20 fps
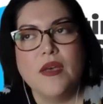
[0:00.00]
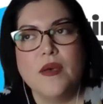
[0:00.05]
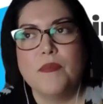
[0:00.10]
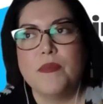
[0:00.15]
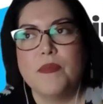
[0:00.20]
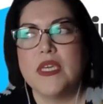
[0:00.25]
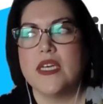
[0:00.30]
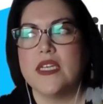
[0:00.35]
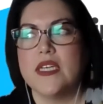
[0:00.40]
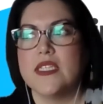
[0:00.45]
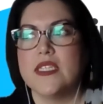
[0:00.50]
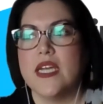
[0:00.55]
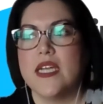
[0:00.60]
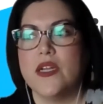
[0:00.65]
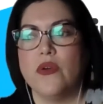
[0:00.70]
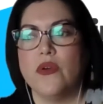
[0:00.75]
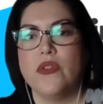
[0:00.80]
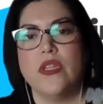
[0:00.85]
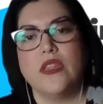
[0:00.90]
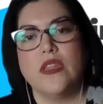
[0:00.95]
because I
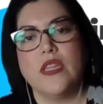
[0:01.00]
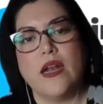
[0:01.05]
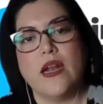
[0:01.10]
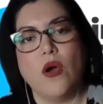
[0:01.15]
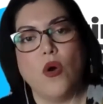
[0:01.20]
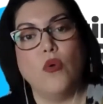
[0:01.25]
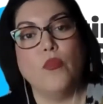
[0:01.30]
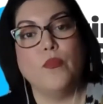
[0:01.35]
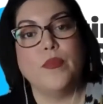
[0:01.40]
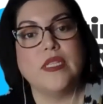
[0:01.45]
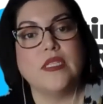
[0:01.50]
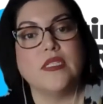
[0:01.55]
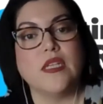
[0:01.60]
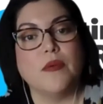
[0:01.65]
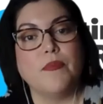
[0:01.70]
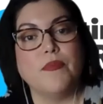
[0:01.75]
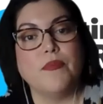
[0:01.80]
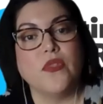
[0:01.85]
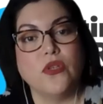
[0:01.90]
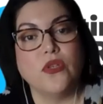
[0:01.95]
know that that opens
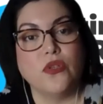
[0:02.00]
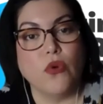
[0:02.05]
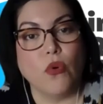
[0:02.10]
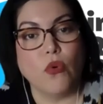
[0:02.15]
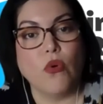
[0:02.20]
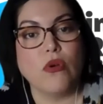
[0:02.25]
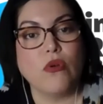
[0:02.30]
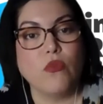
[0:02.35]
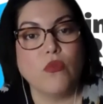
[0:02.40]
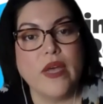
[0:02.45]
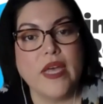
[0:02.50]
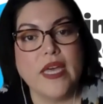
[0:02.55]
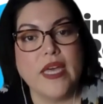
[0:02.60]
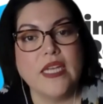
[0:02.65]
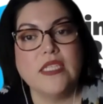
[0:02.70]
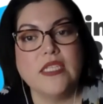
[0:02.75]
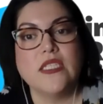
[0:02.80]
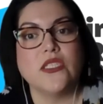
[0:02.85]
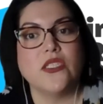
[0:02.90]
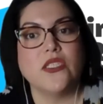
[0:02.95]
up the
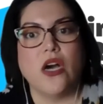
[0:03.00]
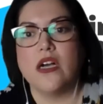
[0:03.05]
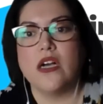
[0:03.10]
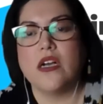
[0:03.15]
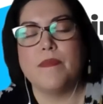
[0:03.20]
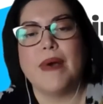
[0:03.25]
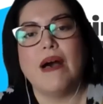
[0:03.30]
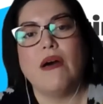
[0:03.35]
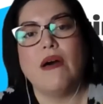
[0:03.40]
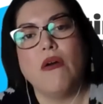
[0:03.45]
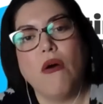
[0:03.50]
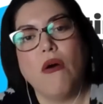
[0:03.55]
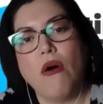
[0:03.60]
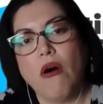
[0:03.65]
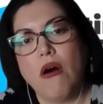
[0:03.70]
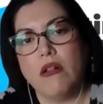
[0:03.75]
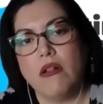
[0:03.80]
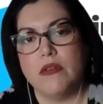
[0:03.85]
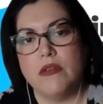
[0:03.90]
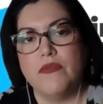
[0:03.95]
doorway to talk about
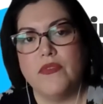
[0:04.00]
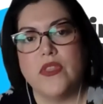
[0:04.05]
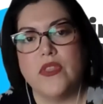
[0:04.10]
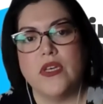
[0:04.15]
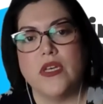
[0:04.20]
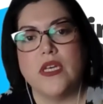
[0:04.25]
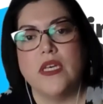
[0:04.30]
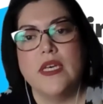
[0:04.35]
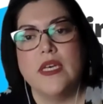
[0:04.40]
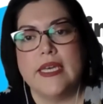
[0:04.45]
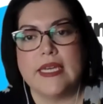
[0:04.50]
all of the